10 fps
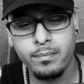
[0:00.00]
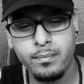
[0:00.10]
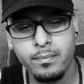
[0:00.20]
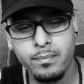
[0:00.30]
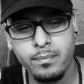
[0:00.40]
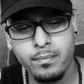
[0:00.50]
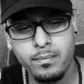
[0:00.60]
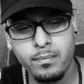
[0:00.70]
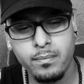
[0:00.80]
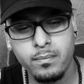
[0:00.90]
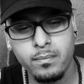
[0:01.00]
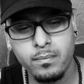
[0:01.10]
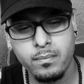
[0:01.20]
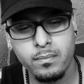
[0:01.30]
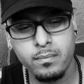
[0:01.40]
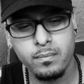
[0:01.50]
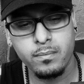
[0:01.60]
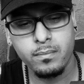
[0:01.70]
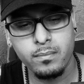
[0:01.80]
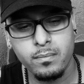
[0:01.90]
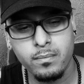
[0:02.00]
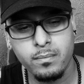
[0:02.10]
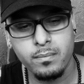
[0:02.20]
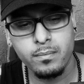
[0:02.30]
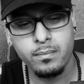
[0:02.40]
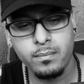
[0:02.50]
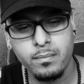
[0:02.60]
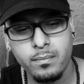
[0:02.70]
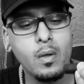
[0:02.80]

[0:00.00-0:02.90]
(silence)